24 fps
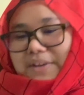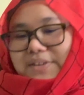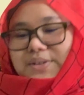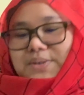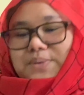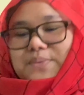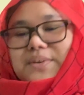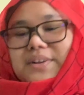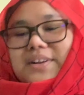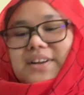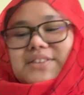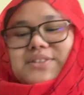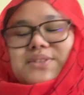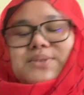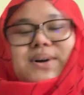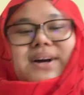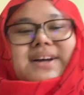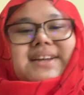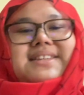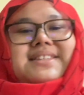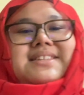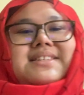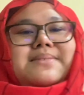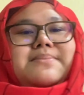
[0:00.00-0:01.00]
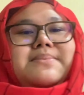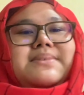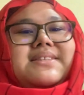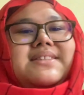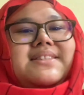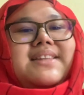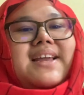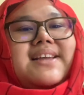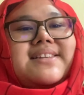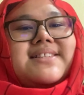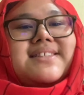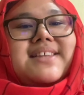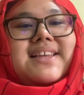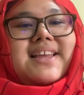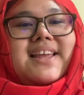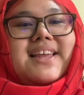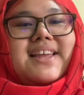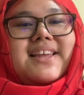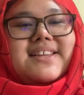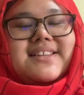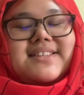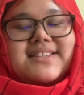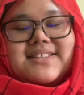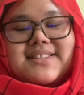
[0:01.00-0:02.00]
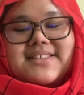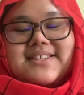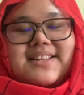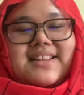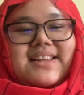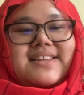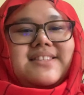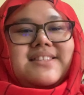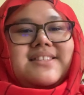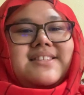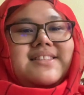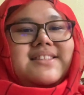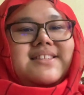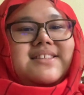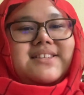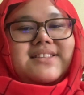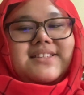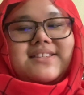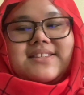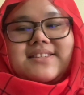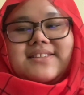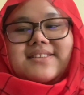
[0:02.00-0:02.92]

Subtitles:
So we got 2 items. Next is, let's just